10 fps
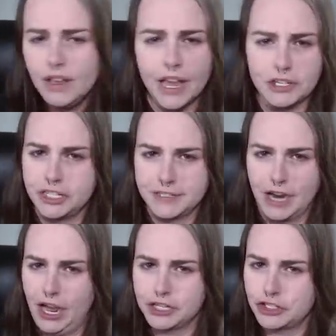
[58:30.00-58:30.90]
And she's
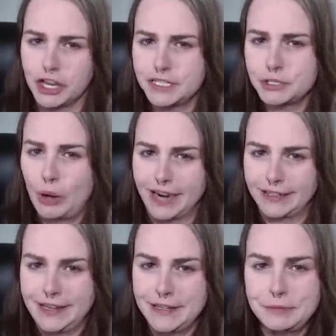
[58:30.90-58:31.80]
not just
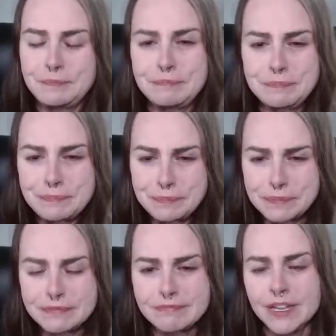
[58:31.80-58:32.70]
pregnant,
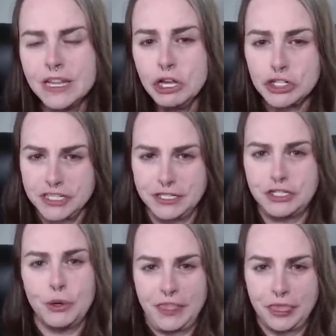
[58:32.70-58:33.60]
she's
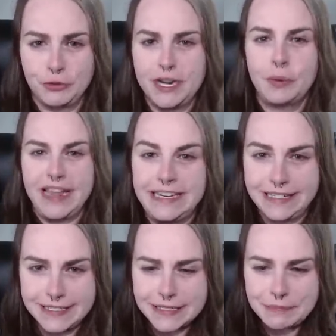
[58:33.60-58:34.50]
due in three
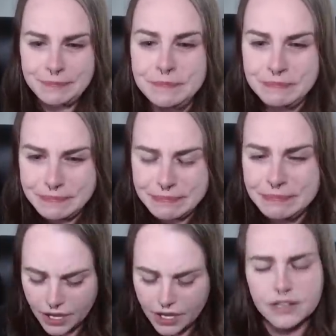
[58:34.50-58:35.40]
weeks.
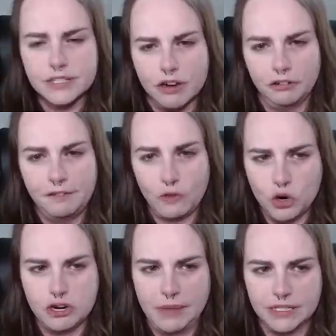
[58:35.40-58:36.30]
So,
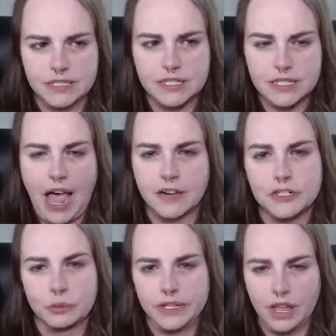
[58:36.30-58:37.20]
four months
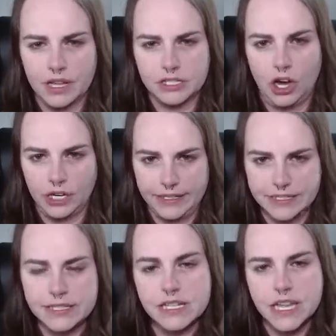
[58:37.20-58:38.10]
after we lost
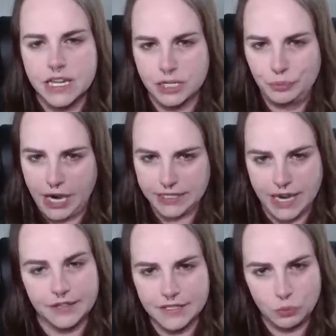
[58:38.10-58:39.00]
August, he
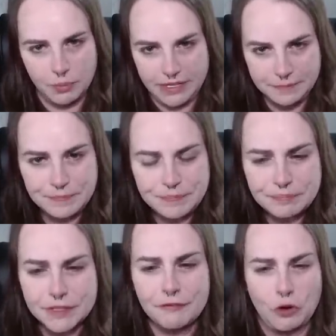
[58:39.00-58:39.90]
impregnated this woman.
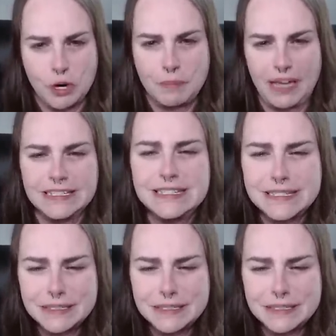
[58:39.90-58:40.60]
Four months.